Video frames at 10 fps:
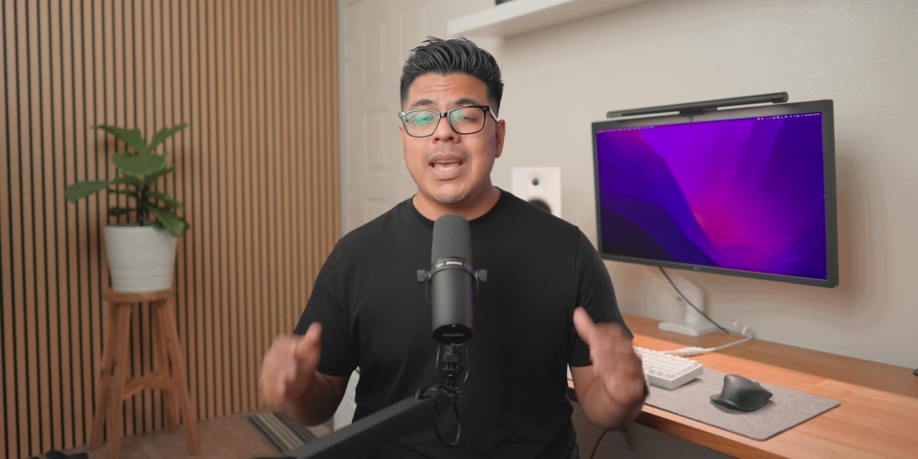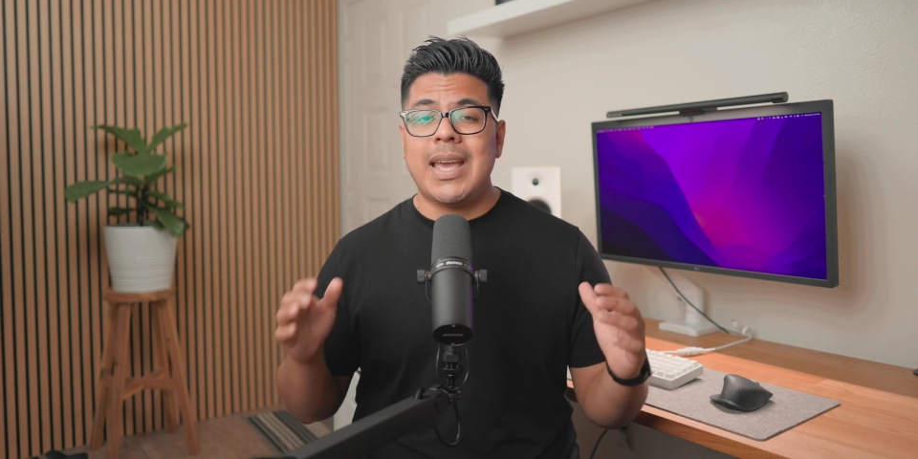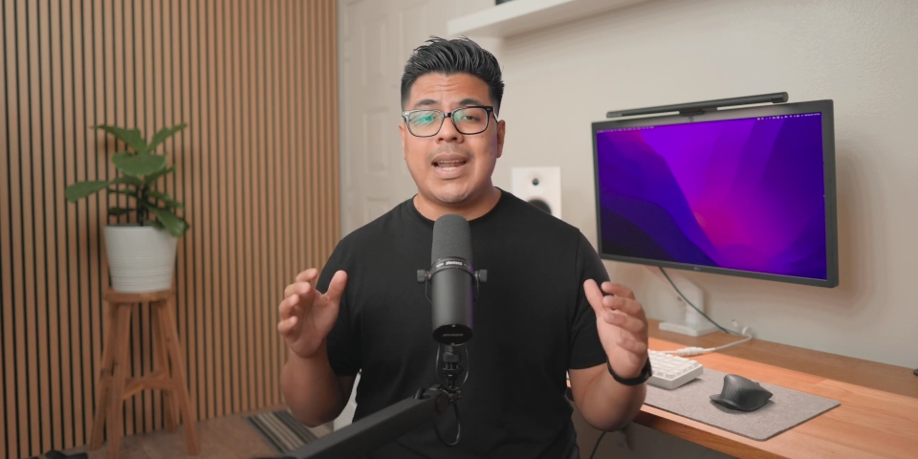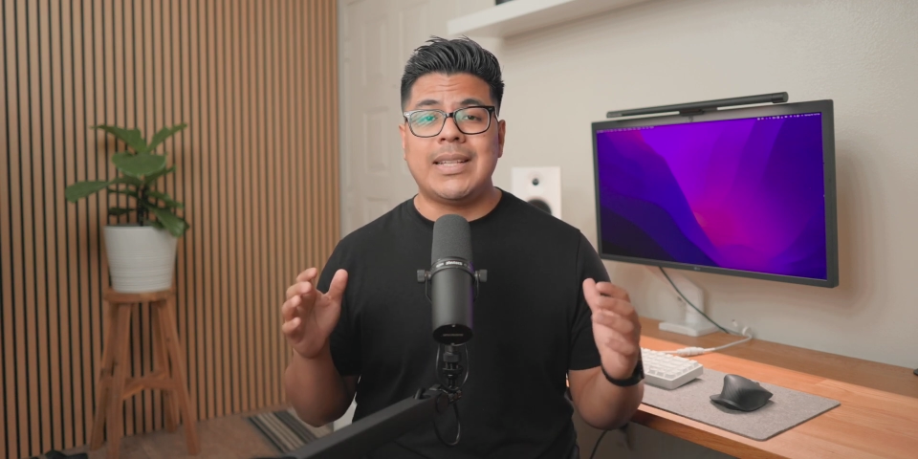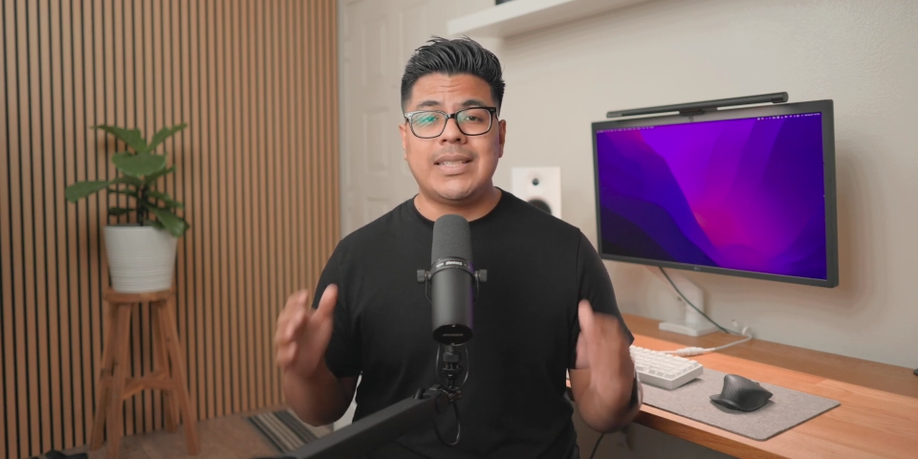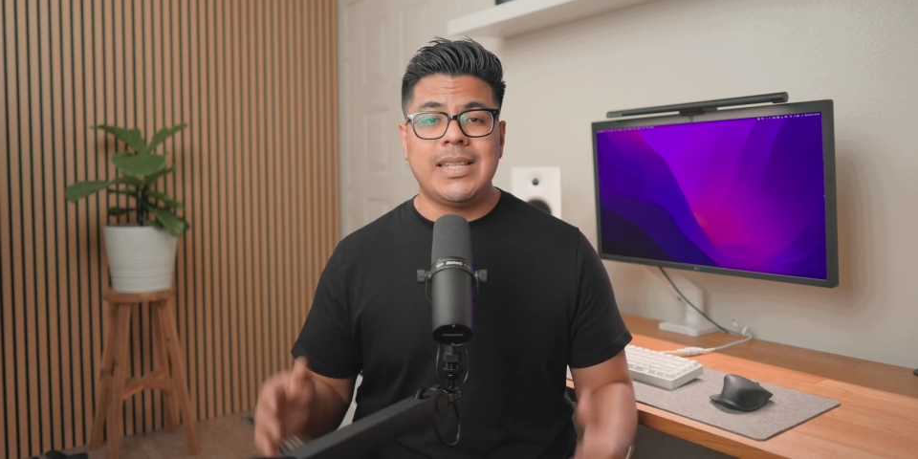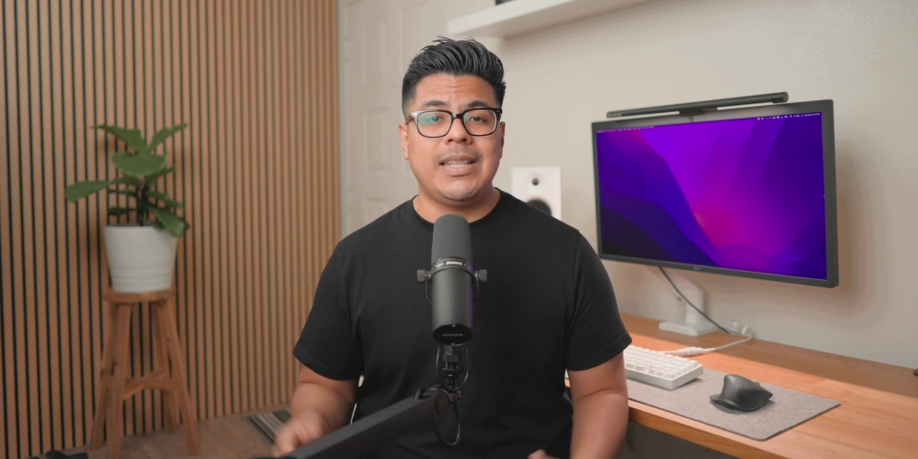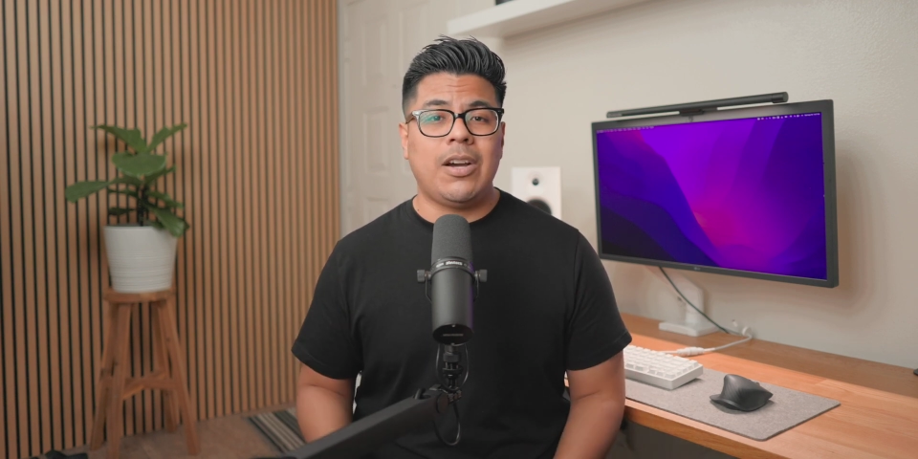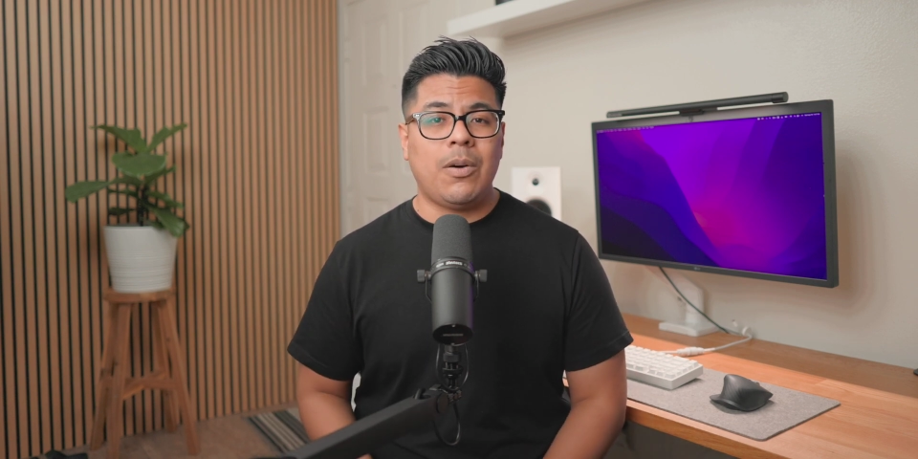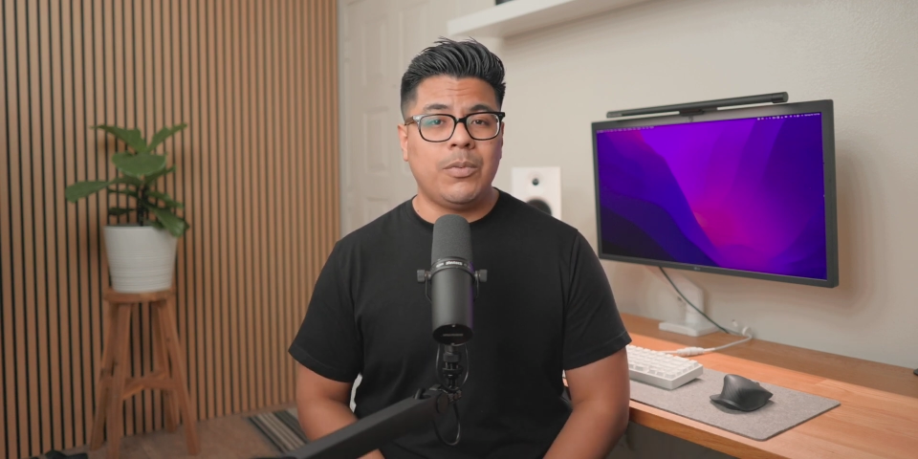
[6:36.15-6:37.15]
and I
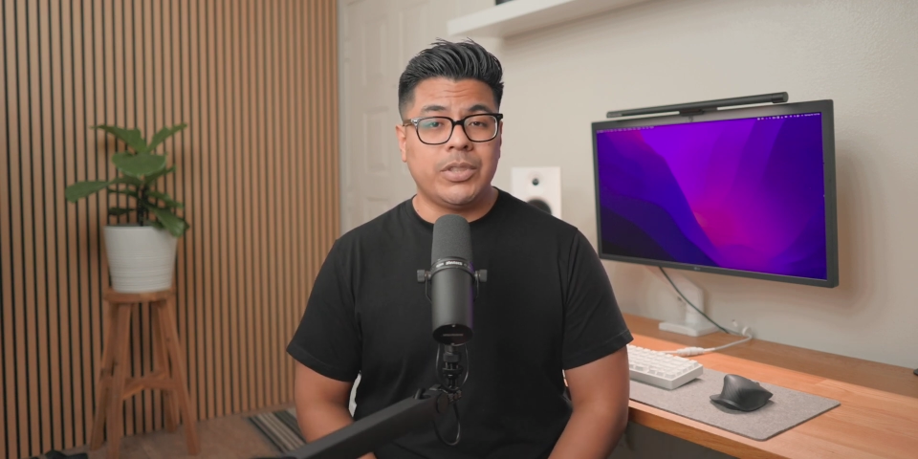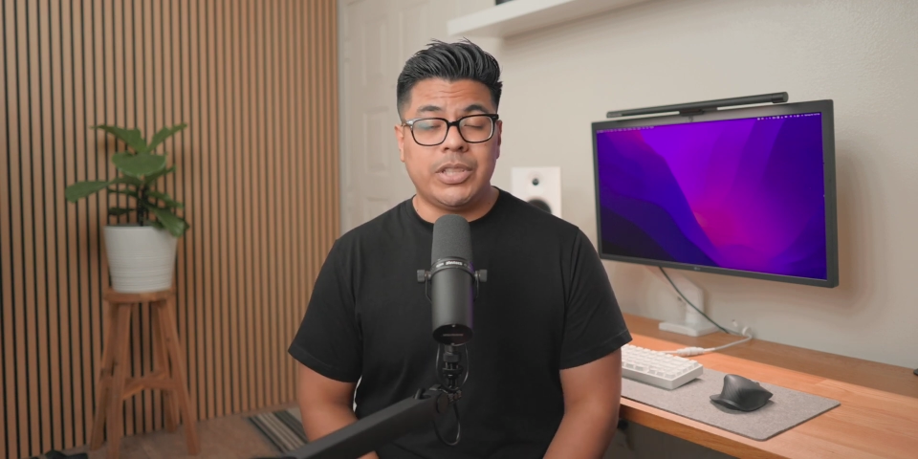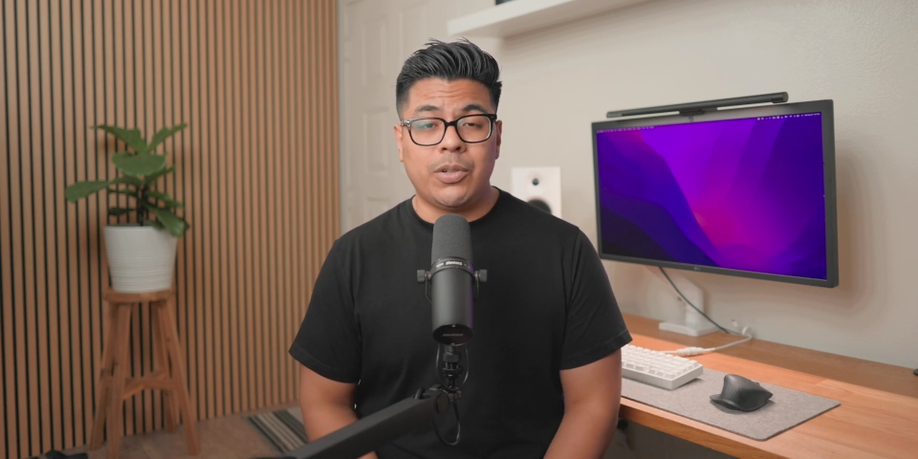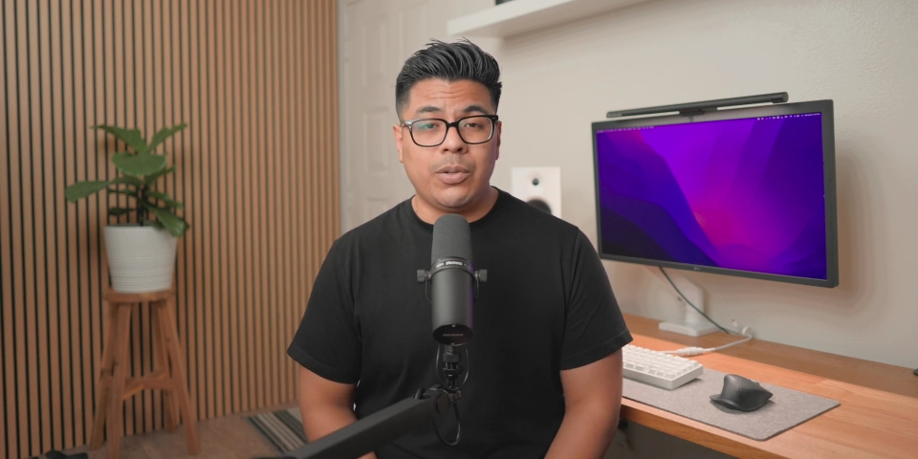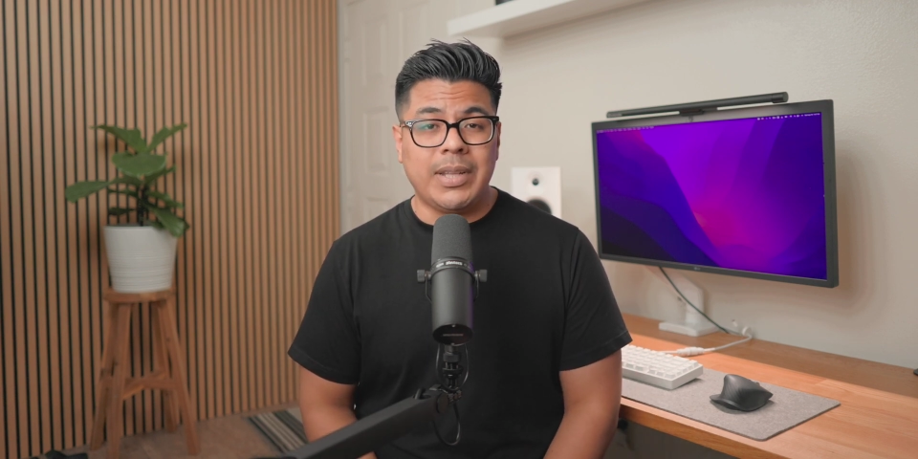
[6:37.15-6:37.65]
see almost 0